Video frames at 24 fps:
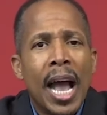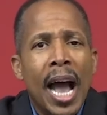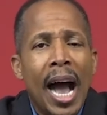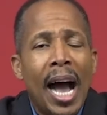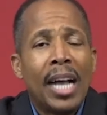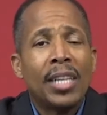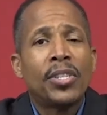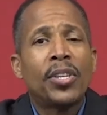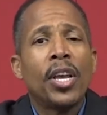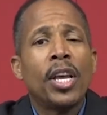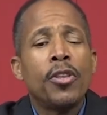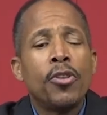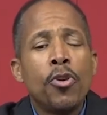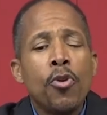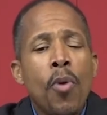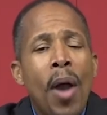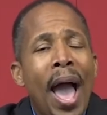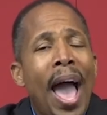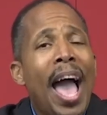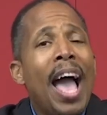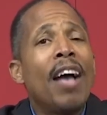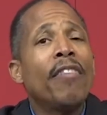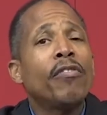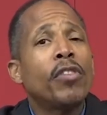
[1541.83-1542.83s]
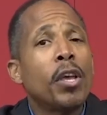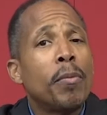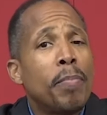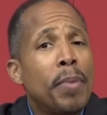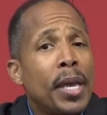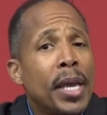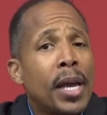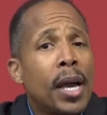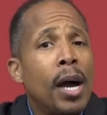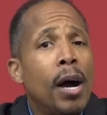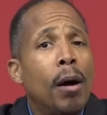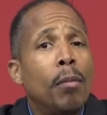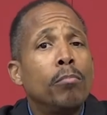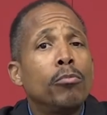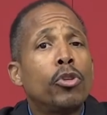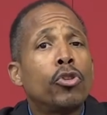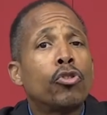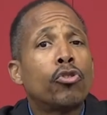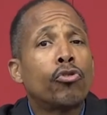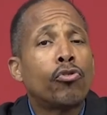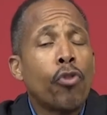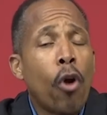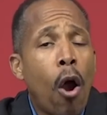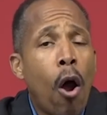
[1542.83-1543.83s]
I said, you have to become
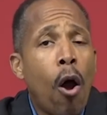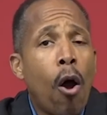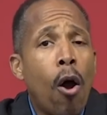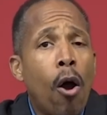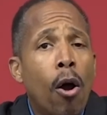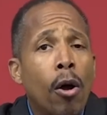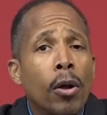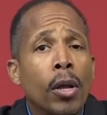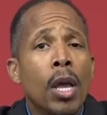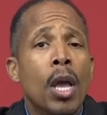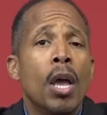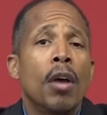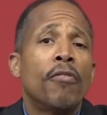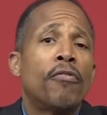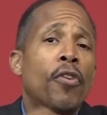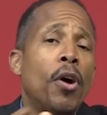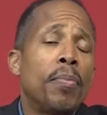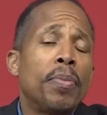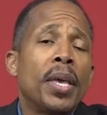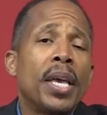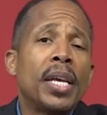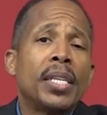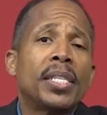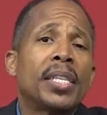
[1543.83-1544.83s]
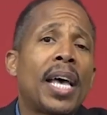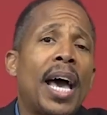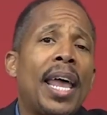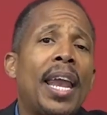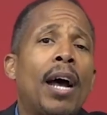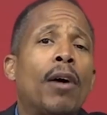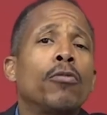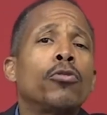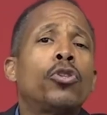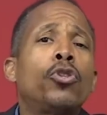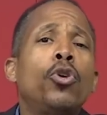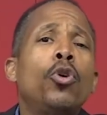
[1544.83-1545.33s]
strong from the inside out.